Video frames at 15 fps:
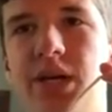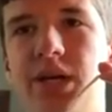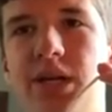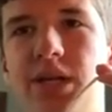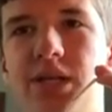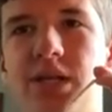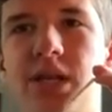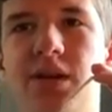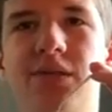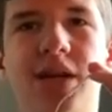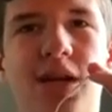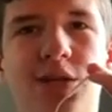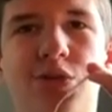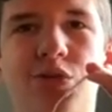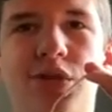instead of
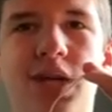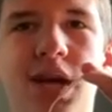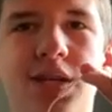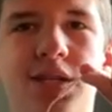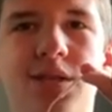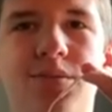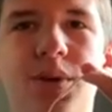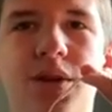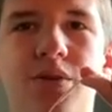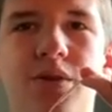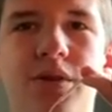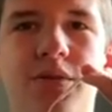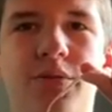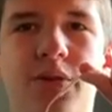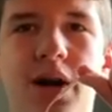exercise, it's better
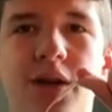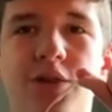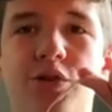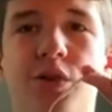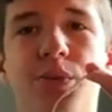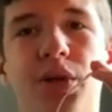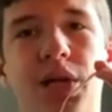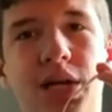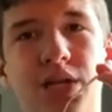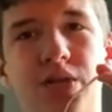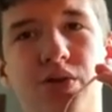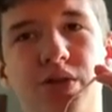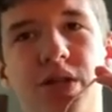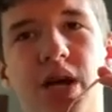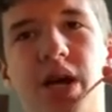to find triple
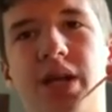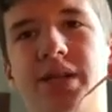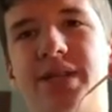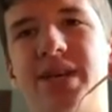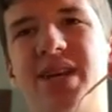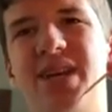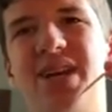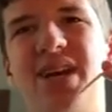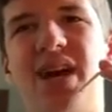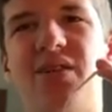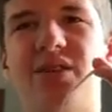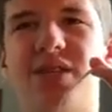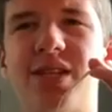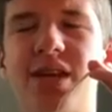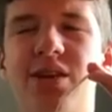exercise. I have
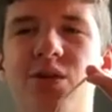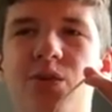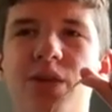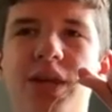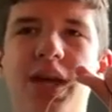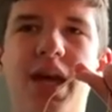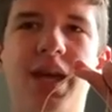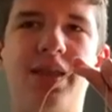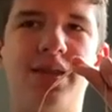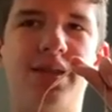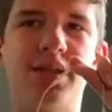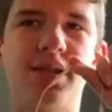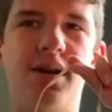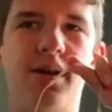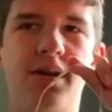to say, I don't really hate this
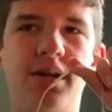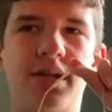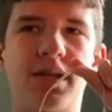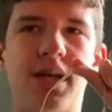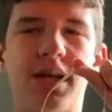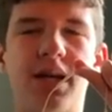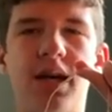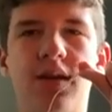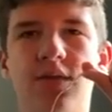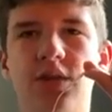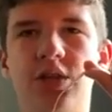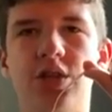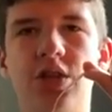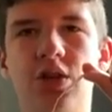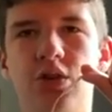song. It's got kind of a
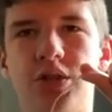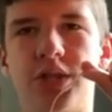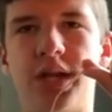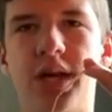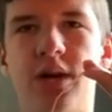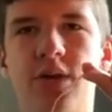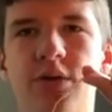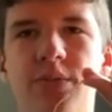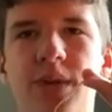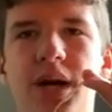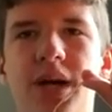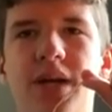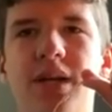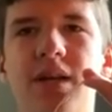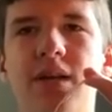chill sound
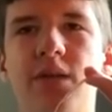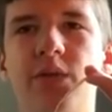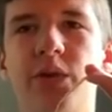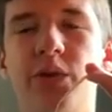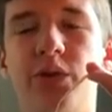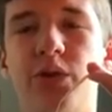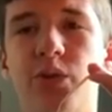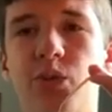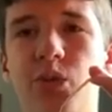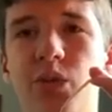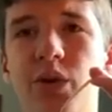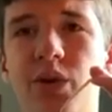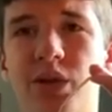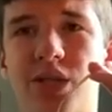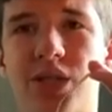behind it, even though the
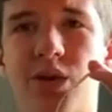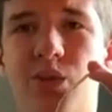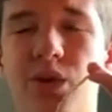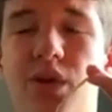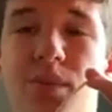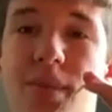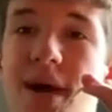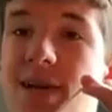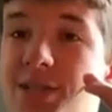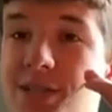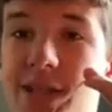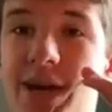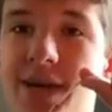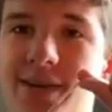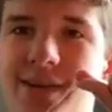lyrics don't really match
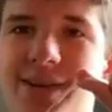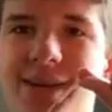that.